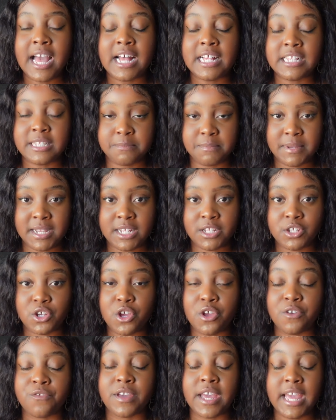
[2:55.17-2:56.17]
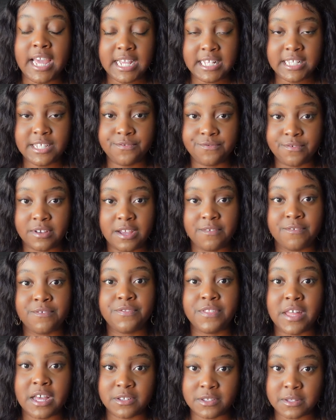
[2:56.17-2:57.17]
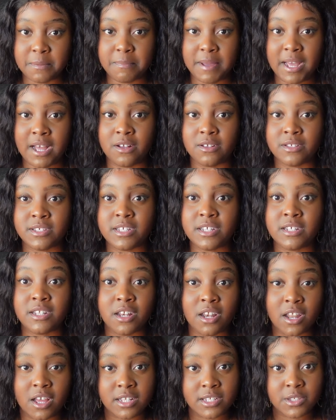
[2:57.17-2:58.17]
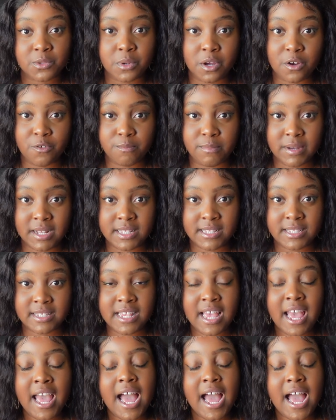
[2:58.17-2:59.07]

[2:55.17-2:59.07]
has made over £85,000 in the last 12 months.